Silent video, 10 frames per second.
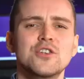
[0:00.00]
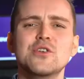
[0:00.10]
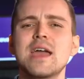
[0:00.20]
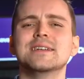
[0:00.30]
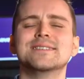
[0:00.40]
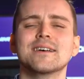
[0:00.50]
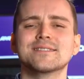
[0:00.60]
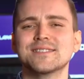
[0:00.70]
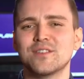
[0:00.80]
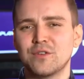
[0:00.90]
You get
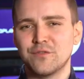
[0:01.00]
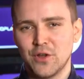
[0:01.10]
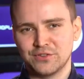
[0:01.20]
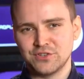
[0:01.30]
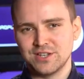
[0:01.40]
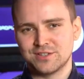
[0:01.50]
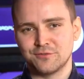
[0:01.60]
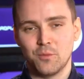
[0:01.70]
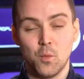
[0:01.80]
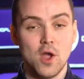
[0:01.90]
dozens of advantages
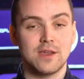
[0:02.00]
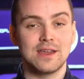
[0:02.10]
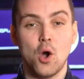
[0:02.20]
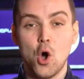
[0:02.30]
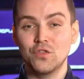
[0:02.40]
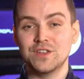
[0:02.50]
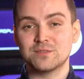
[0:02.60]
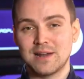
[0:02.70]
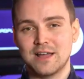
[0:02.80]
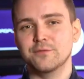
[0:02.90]
from working on this
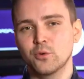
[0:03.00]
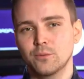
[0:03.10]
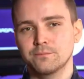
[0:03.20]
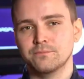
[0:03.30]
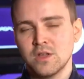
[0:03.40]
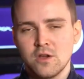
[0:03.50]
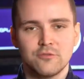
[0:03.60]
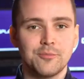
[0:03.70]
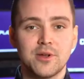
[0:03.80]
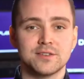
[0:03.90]
platform.
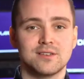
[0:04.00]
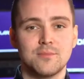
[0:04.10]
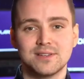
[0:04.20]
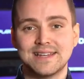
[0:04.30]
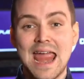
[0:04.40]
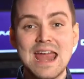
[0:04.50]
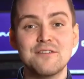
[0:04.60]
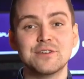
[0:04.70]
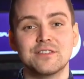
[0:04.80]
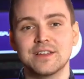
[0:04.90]
From customizing
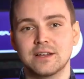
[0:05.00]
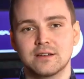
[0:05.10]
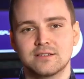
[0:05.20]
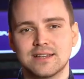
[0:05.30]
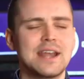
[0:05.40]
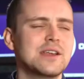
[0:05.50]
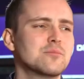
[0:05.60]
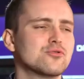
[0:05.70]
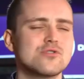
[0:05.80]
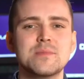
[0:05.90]
everything to getting
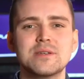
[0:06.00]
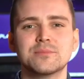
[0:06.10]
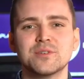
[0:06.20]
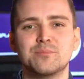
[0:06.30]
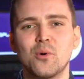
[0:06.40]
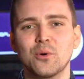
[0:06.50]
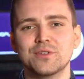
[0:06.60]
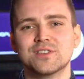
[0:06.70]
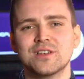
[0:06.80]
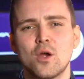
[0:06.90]
premium
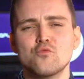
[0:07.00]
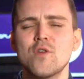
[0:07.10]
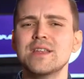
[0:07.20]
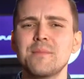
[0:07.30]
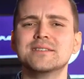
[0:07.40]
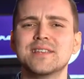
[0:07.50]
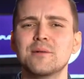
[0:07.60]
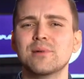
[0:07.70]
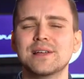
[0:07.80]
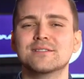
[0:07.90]
support, ready-made
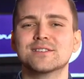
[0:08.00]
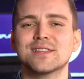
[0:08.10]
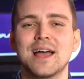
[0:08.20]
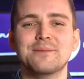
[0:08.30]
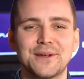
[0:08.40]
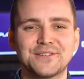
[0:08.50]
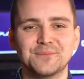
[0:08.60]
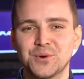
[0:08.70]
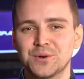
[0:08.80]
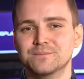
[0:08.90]
templates, and much
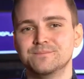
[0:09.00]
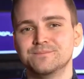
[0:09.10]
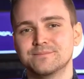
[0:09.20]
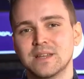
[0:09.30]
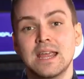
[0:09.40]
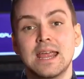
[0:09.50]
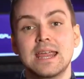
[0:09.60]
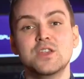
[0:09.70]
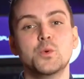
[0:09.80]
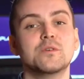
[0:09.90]
more.
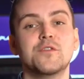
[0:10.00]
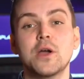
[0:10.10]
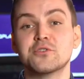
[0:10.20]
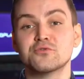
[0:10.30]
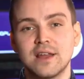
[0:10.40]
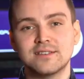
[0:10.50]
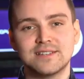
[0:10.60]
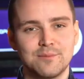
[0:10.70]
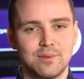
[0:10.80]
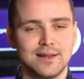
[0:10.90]
Here you will find great
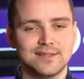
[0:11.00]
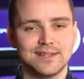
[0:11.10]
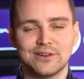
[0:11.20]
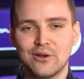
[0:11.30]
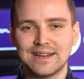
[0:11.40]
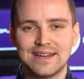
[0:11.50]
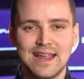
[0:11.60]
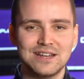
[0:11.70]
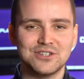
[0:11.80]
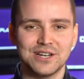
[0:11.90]
templates that are
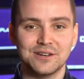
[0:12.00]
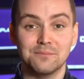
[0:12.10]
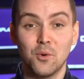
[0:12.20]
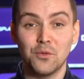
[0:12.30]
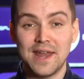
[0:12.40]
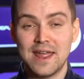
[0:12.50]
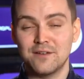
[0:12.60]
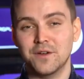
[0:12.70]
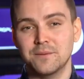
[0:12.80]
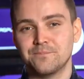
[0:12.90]
engaging more than
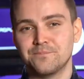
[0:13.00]
ever.